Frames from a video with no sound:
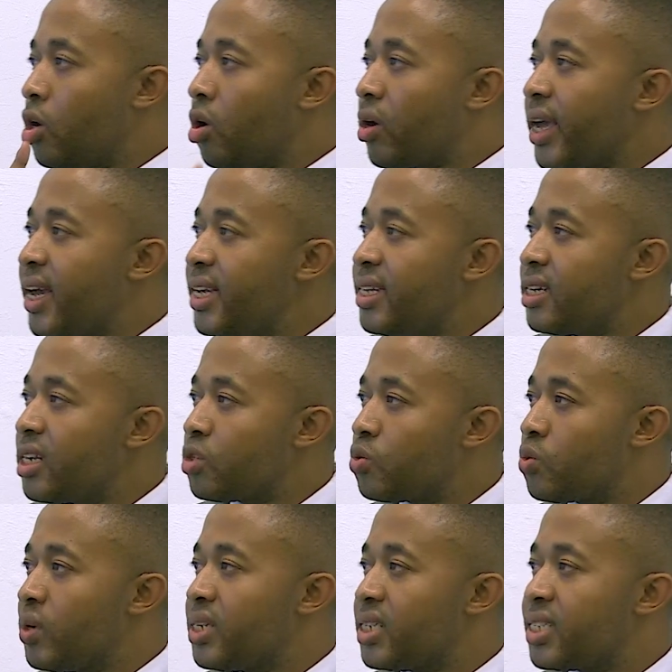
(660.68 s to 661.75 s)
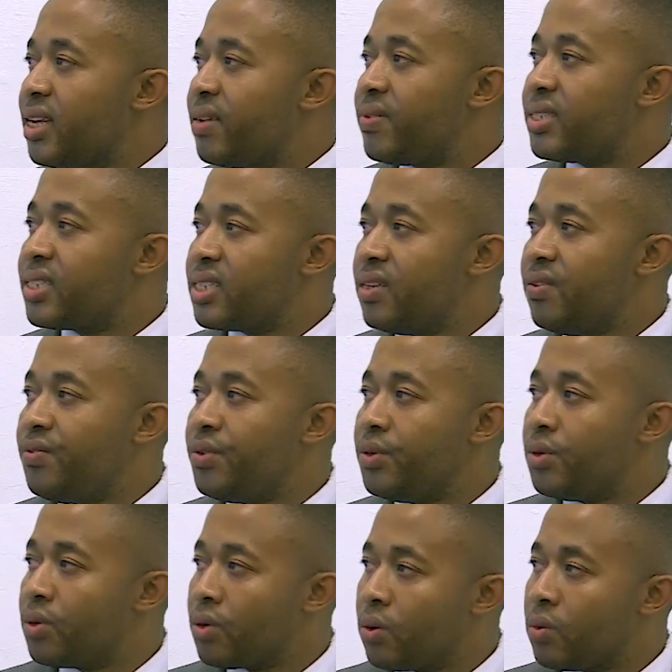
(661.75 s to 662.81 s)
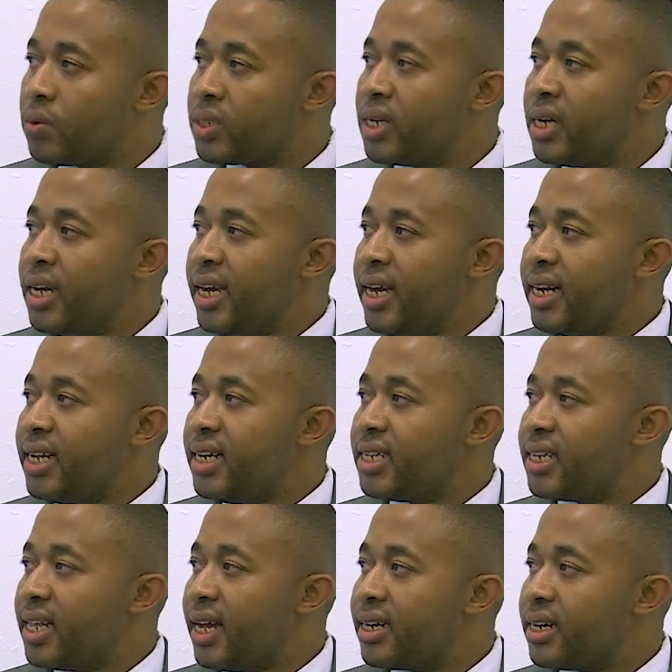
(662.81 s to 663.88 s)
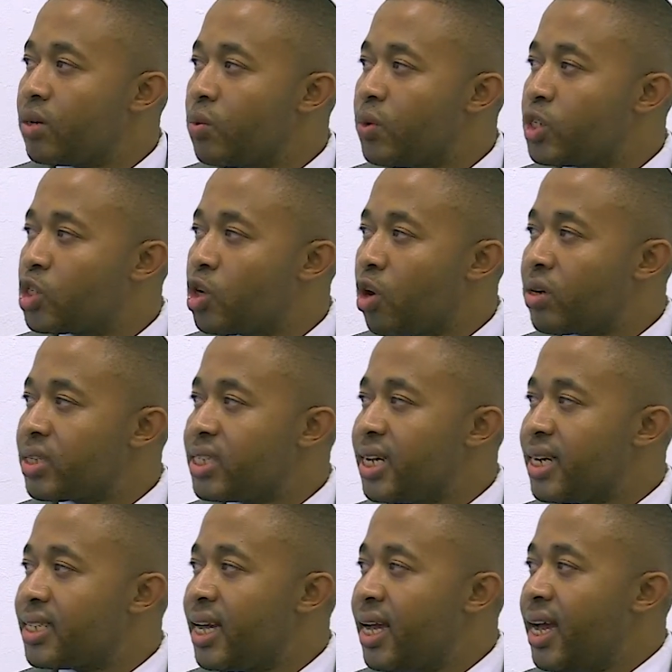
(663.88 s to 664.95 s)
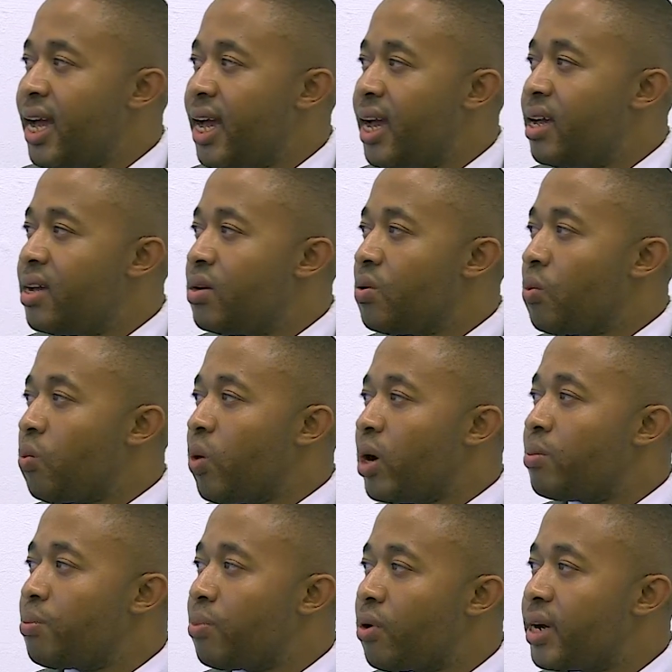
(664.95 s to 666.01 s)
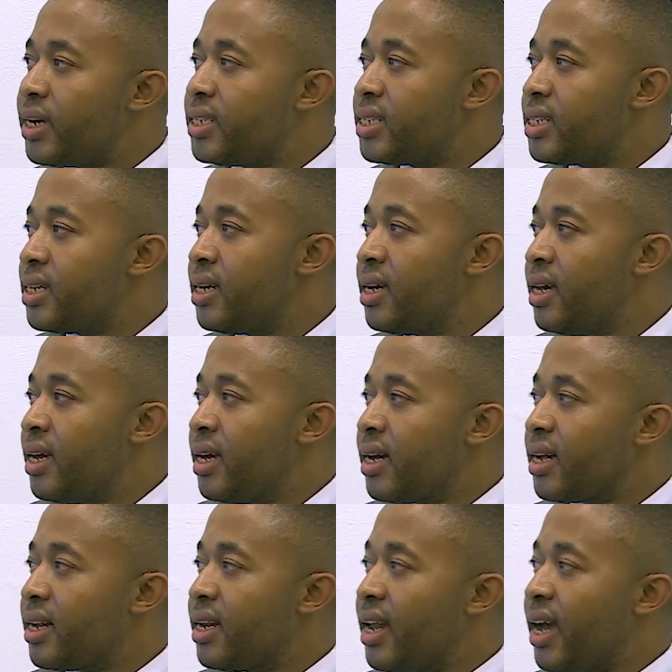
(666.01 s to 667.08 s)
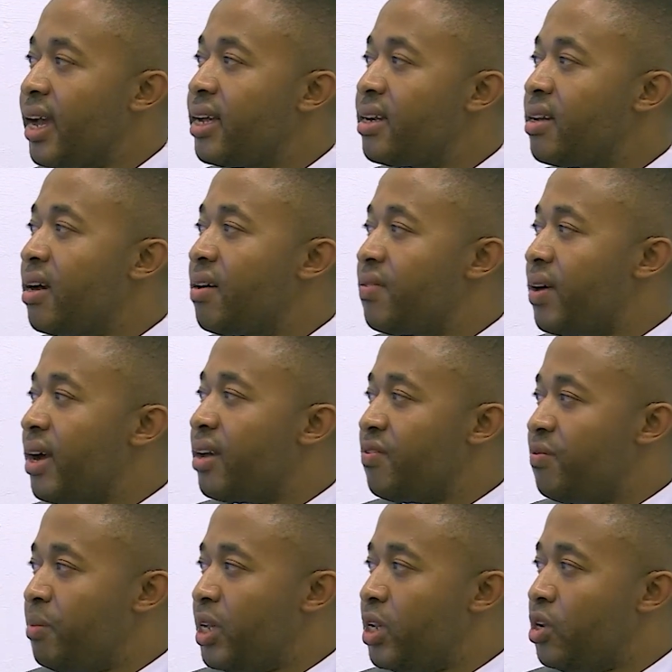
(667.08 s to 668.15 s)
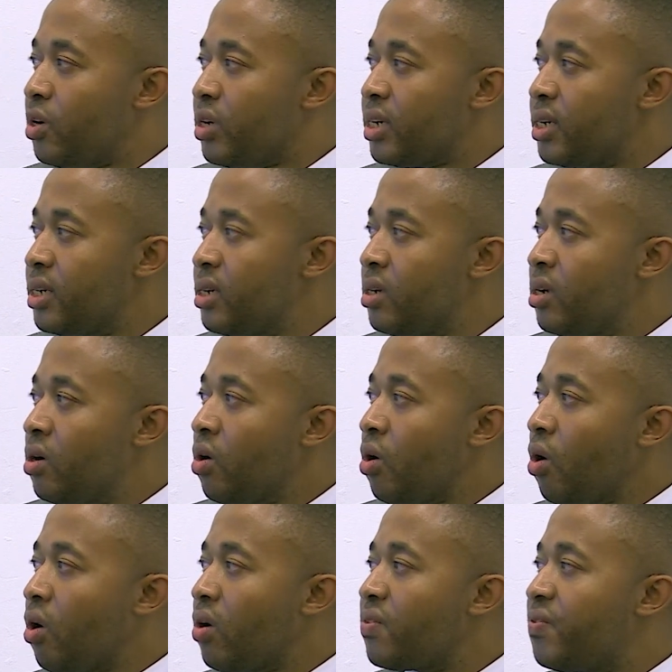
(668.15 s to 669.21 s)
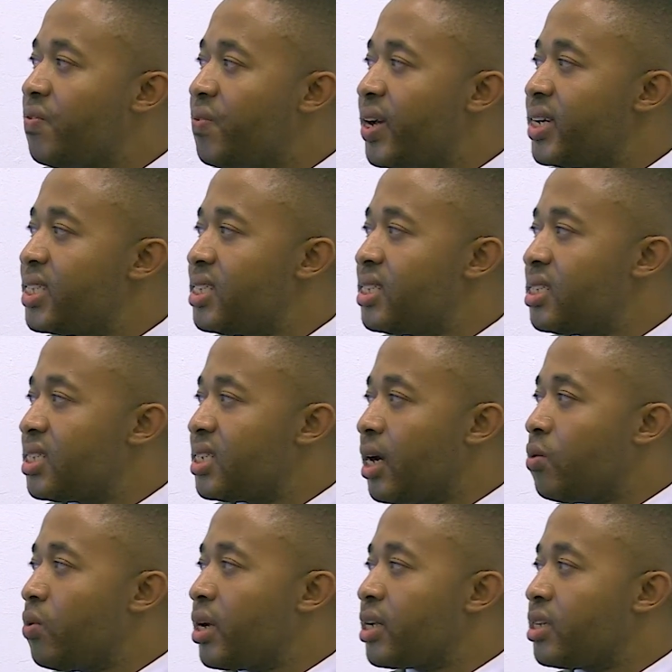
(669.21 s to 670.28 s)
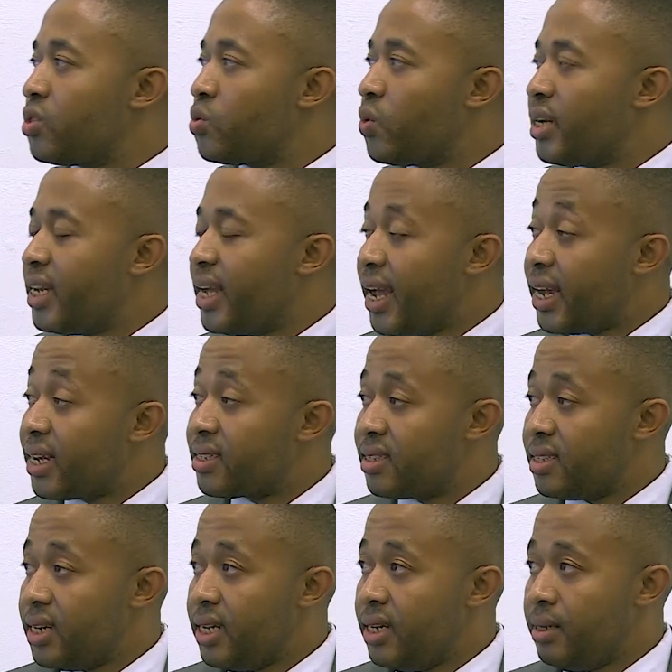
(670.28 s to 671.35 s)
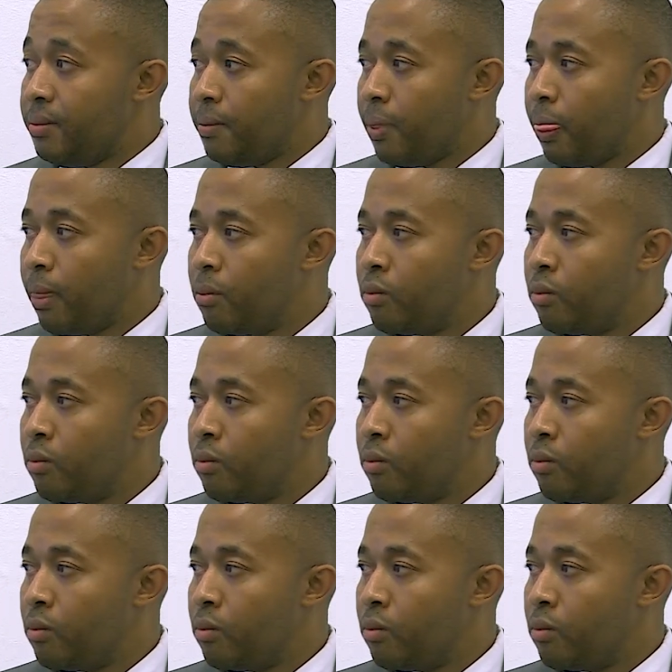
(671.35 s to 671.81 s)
located at 27 Seaview Road in East London, which costed 1.95 million on 1st January 20X3.